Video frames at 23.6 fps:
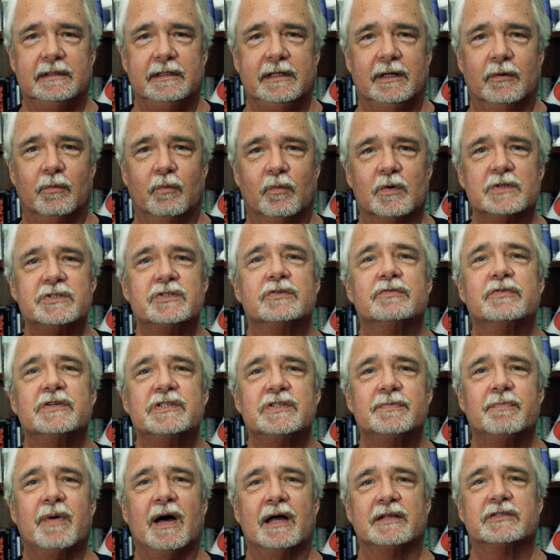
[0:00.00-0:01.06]
You know, what's the
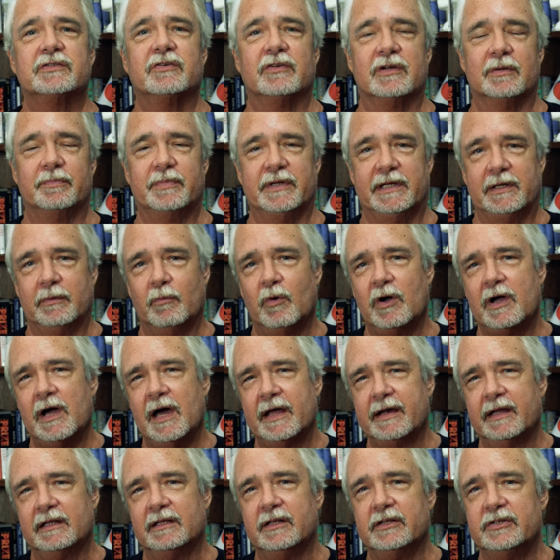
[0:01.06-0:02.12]
response going to be? What
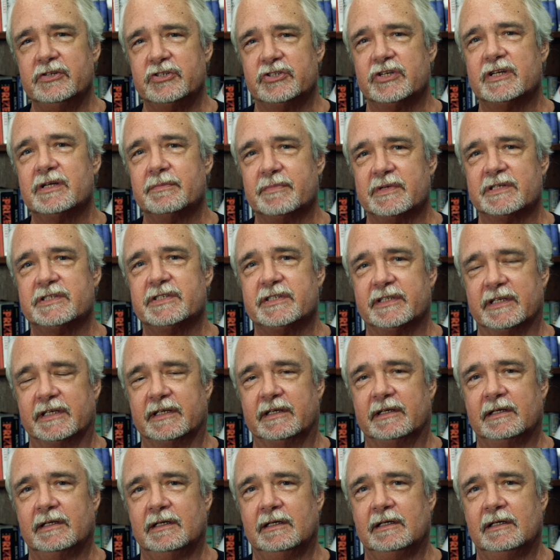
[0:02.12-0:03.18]
kind of
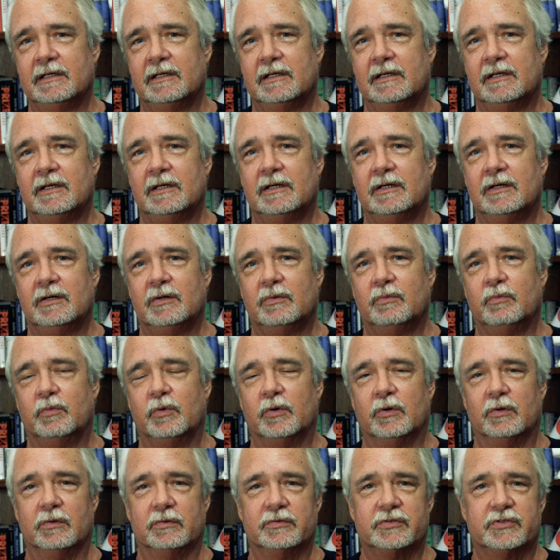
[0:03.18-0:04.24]
legitimacy
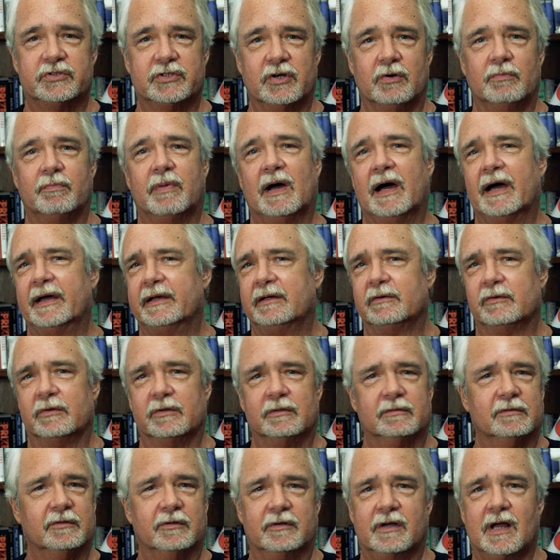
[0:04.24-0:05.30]
will Joe Biden
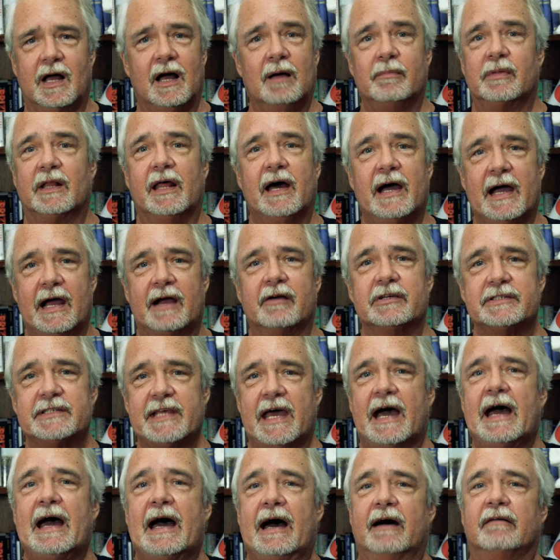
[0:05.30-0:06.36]
or Kamala Harris
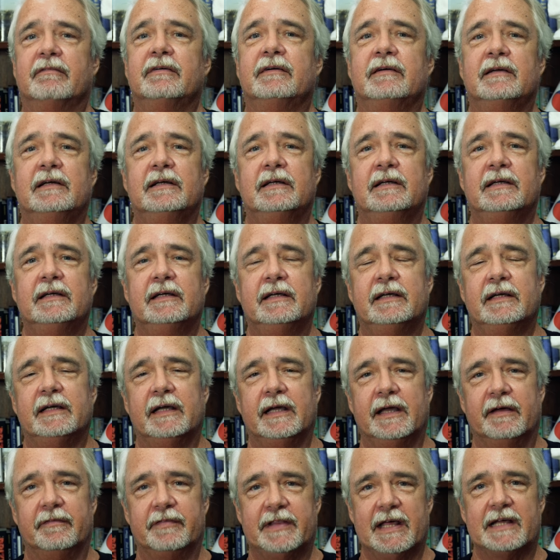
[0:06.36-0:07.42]
have
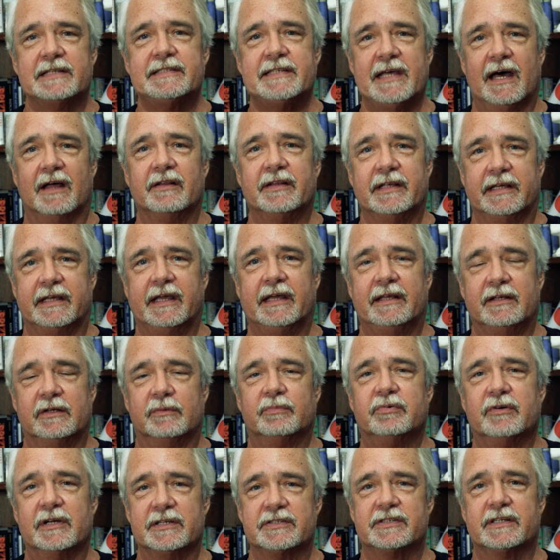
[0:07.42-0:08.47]
if that's how they gain the
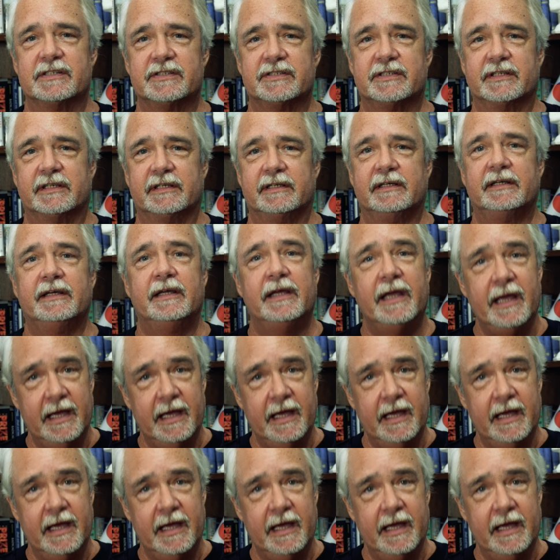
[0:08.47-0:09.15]
presidency?